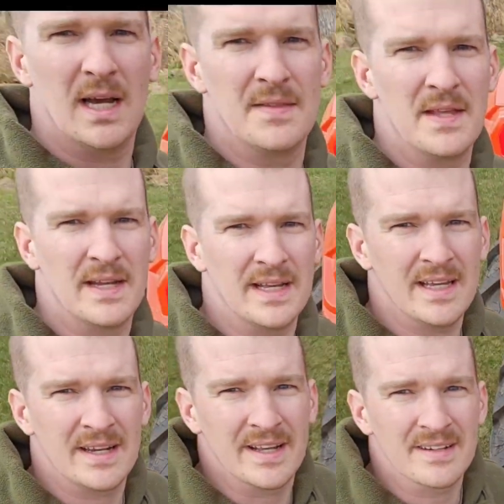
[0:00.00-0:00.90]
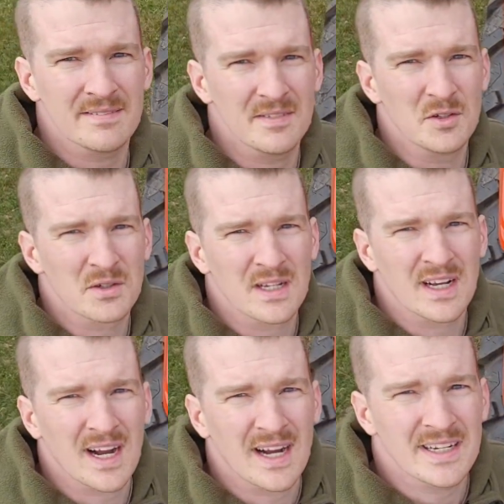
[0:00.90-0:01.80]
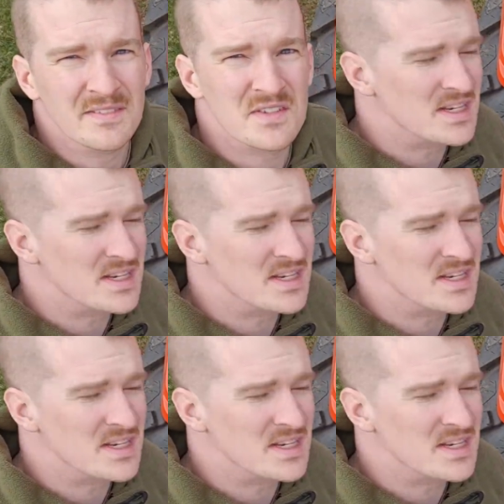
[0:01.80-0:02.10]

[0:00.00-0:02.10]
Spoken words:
and then in it, you can kind of